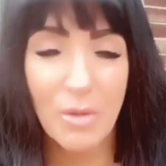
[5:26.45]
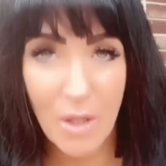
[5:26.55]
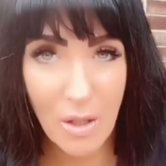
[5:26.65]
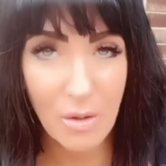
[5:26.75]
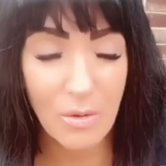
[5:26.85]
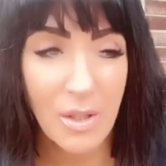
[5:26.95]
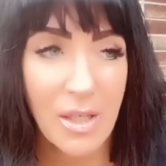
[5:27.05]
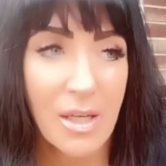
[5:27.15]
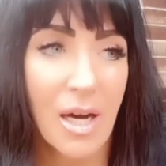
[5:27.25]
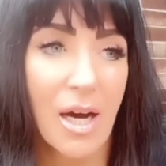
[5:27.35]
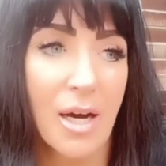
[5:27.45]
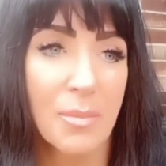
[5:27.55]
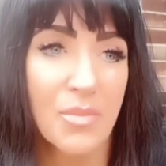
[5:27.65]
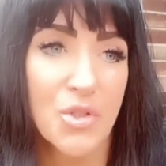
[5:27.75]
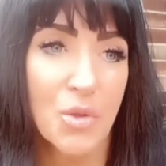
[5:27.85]
No.
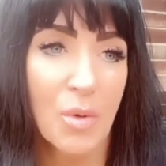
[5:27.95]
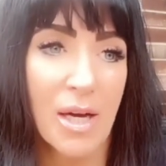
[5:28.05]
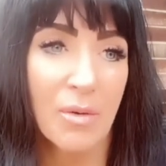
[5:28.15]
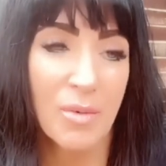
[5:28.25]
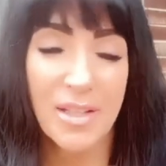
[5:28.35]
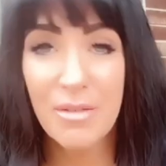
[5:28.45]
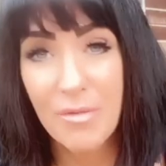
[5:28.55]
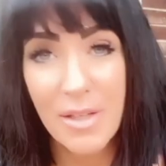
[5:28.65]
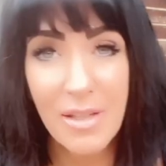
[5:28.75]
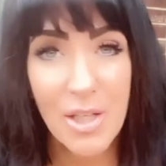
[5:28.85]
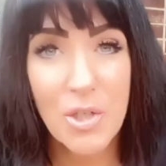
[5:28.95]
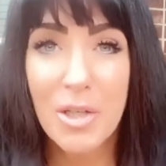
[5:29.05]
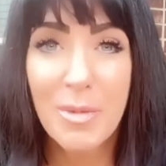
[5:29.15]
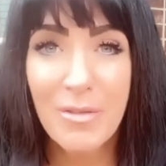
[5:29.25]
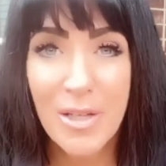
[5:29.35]
Um, do I really feel like
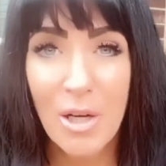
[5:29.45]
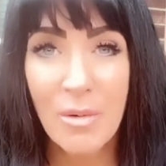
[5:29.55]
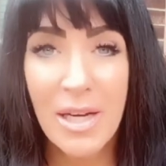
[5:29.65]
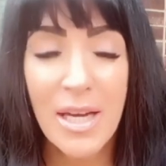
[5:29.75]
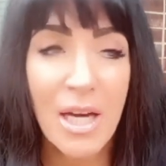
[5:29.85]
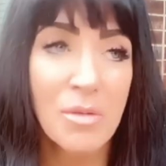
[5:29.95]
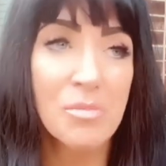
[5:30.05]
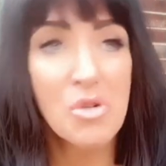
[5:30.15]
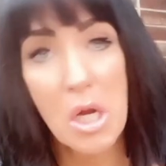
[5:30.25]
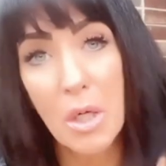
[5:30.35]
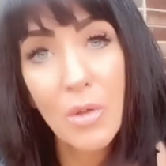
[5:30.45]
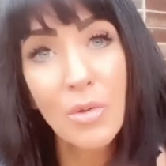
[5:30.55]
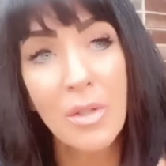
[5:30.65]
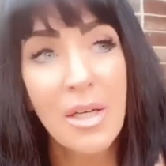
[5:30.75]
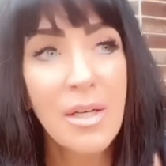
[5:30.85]
shooting my video right now?
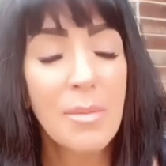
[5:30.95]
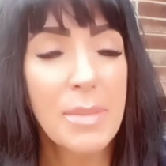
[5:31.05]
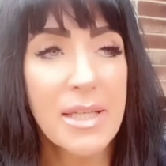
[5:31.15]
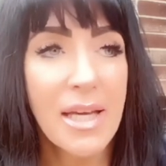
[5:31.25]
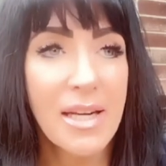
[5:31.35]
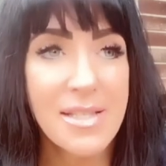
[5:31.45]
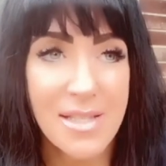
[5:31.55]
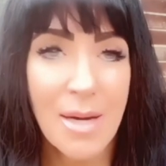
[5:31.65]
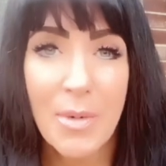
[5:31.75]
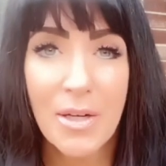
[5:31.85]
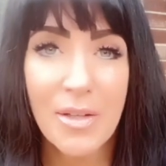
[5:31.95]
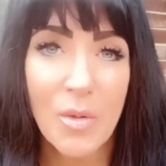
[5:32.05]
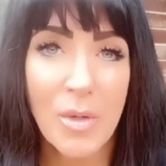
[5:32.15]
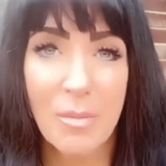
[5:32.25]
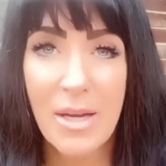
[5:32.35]
No. But can I slap on a
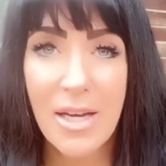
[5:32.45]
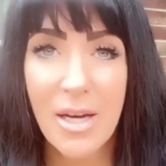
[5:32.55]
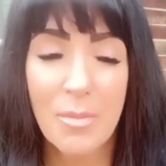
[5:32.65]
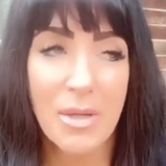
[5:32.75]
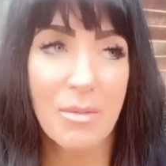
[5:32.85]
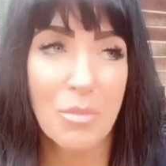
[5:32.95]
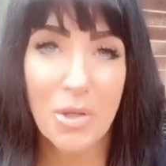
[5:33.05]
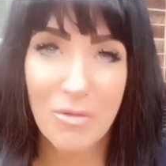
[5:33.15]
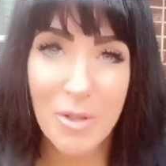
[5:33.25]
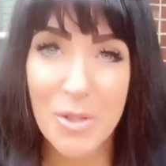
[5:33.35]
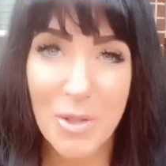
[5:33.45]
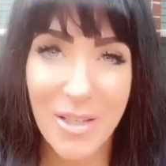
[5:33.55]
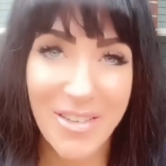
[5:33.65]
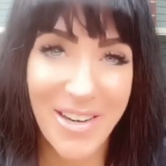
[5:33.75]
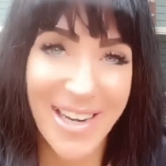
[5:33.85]
little bit of makeup and put a filter
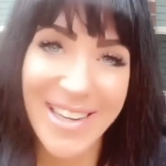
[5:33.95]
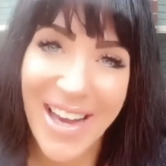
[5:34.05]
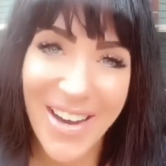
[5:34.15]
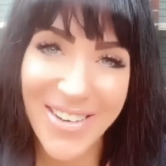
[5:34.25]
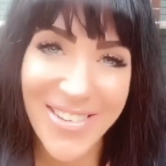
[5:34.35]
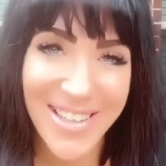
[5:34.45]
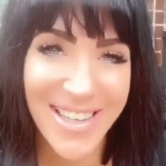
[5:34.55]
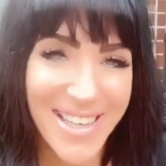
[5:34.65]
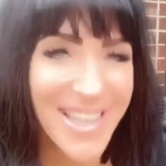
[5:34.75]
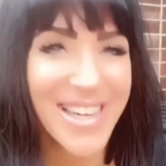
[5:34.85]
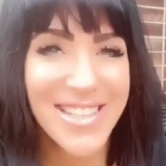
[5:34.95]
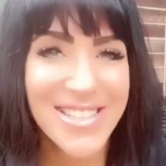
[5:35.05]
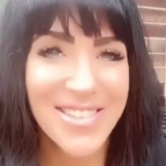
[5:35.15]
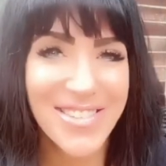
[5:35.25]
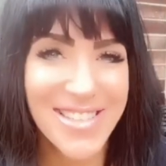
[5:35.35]
on right now and
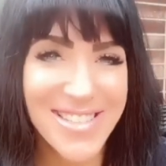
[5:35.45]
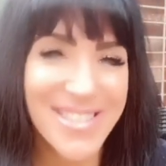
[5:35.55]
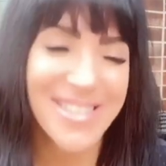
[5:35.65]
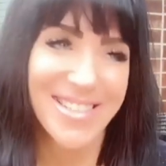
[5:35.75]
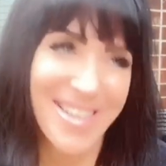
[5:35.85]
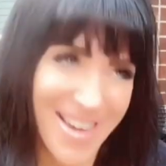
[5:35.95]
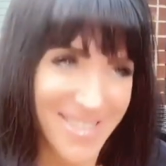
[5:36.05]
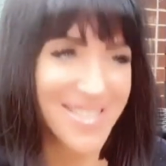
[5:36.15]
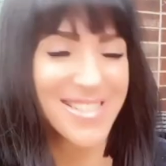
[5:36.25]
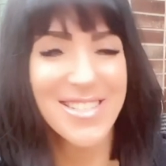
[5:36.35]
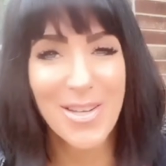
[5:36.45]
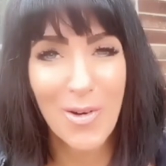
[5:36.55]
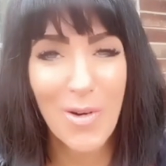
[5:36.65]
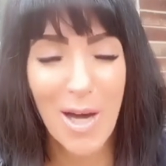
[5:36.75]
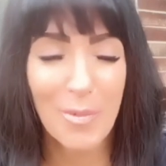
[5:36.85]
shoot this? Yes.
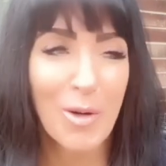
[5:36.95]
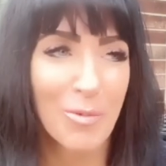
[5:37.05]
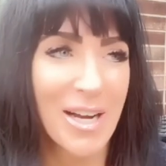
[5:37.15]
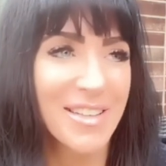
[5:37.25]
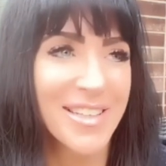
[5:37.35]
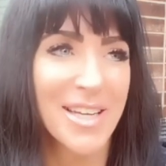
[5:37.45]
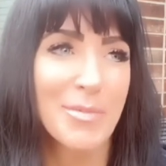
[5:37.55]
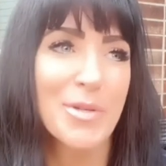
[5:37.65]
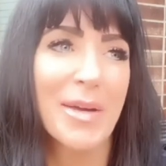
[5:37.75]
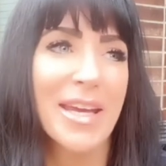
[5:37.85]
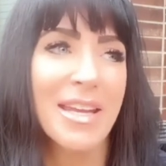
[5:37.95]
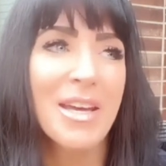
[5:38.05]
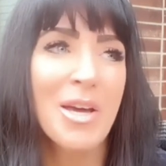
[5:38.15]
So I'm going to rally and I'm doing it.